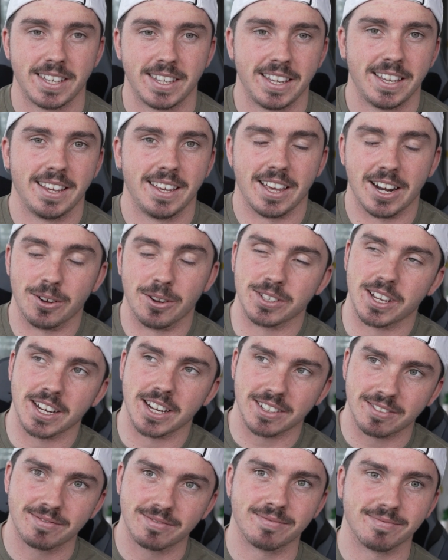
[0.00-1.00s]
And I was like,
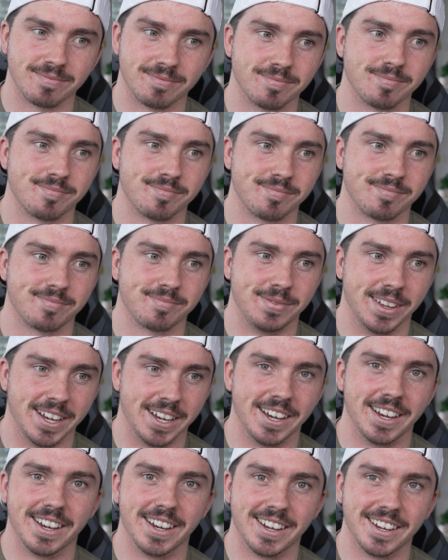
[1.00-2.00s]

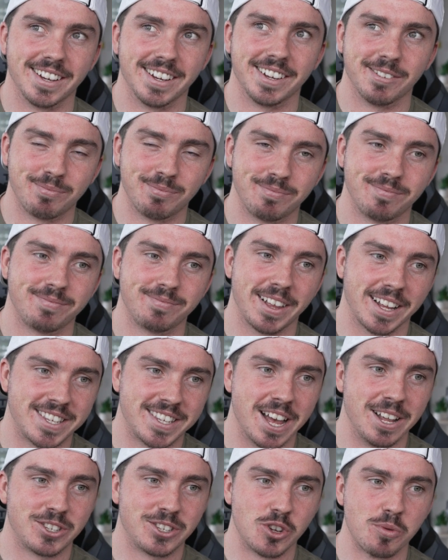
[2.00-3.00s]
that
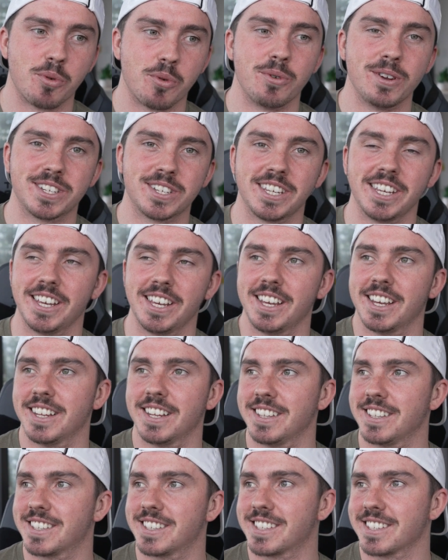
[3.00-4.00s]
sounds super risky,
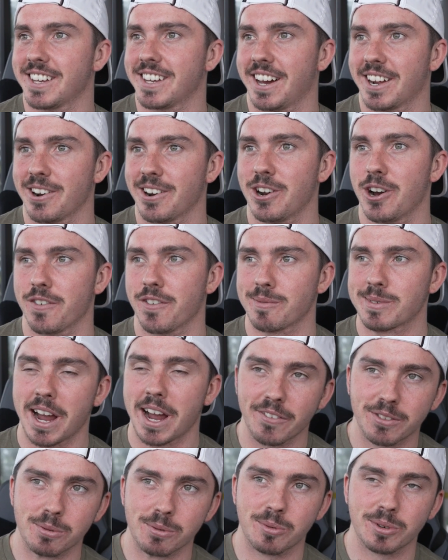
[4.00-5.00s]
and I don't know if I'm
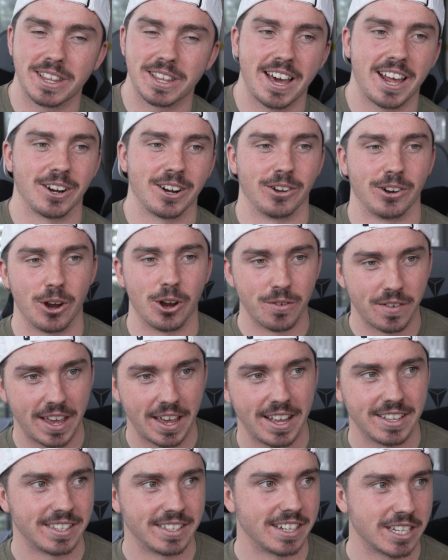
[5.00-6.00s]
comfortable with that. I got
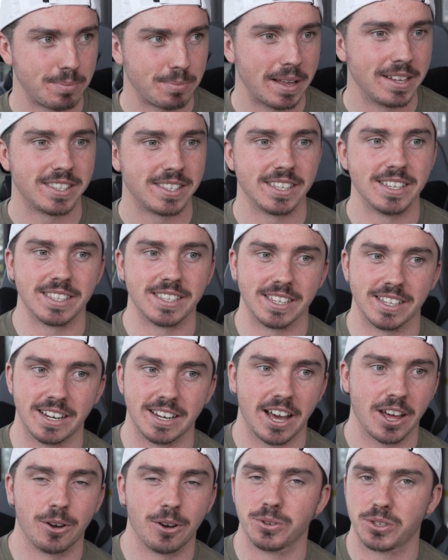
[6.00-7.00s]
overheads and expenses, and
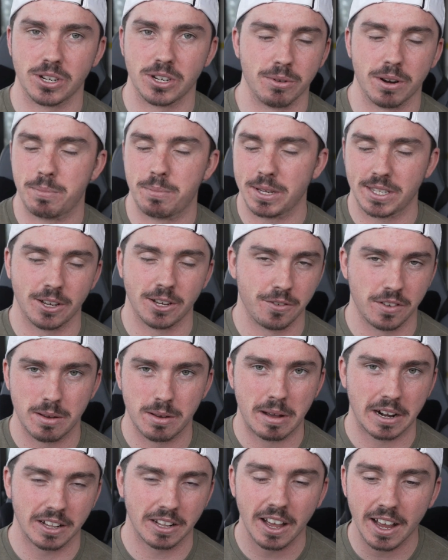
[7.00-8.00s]
I also don't want to piss off any of
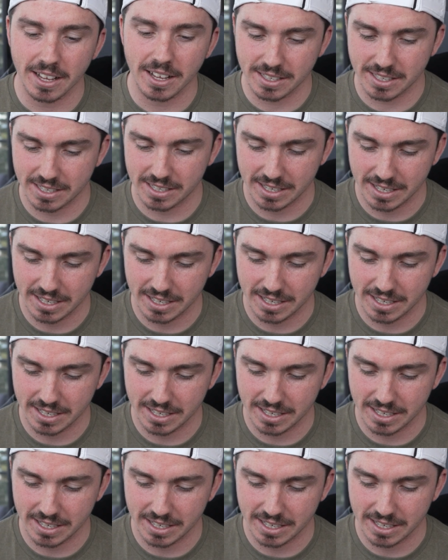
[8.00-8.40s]
my clients.